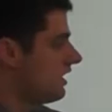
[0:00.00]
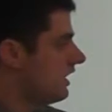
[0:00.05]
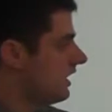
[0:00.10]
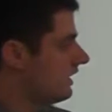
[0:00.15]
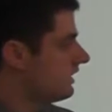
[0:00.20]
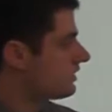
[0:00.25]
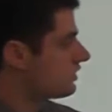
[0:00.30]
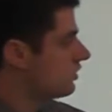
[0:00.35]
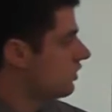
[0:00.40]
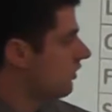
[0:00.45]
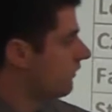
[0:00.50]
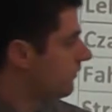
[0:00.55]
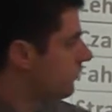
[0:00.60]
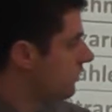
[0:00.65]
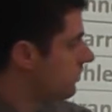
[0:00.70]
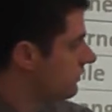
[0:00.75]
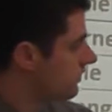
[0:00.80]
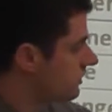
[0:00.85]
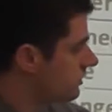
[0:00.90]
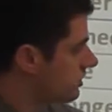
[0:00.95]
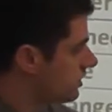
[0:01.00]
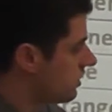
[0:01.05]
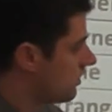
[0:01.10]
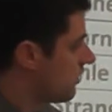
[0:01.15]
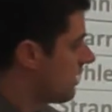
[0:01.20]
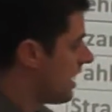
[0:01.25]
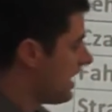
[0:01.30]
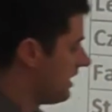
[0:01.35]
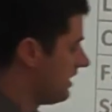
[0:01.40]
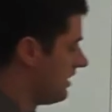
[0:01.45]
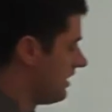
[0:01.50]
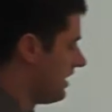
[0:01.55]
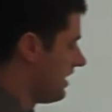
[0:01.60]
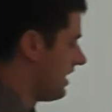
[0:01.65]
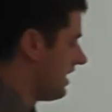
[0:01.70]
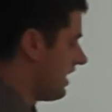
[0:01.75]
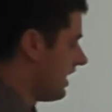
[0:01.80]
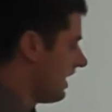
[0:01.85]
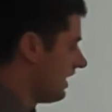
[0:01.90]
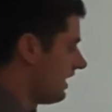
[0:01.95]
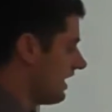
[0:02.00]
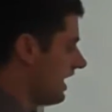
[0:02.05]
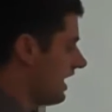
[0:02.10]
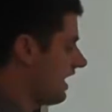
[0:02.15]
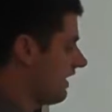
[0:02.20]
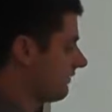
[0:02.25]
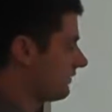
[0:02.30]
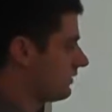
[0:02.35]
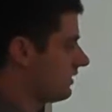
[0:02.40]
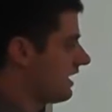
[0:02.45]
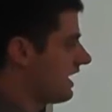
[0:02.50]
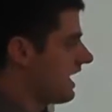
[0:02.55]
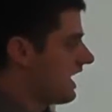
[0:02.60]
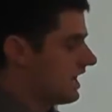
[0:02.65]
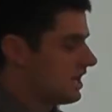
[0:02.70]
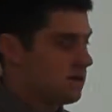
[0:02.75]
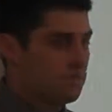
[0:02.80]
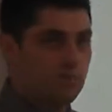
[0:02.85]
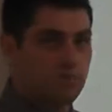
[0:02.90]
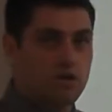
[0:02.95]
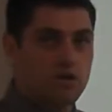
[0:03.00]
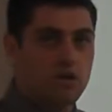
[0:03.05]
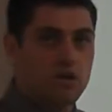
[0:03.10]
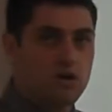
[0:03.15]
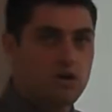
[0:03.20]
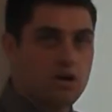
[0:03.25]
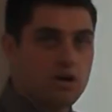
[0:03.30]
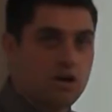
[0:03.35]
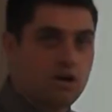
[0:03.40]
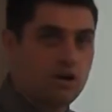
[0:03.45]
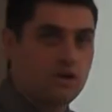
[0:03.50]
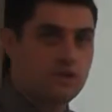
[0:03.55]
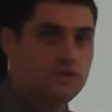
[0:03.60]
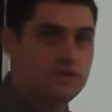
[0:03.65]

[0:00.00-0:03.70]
and so forth and so on. And after I add up all